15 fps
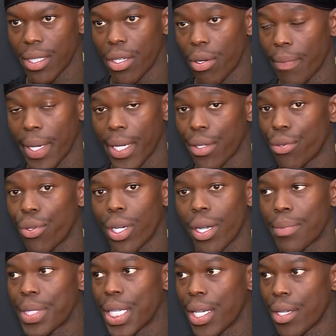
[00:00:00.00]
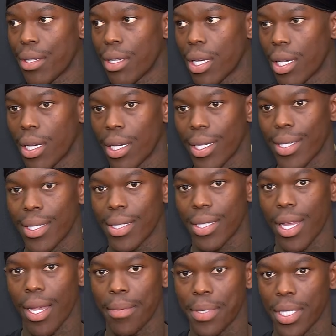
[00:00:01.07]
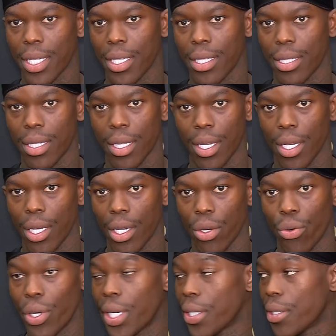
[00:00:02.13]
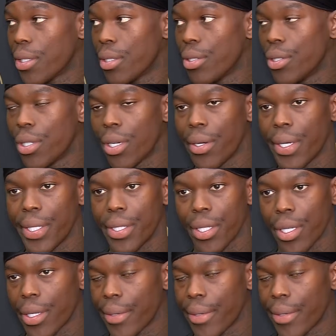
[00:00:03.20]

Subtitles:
It don't matter who comes in, get stops and run, you know. And,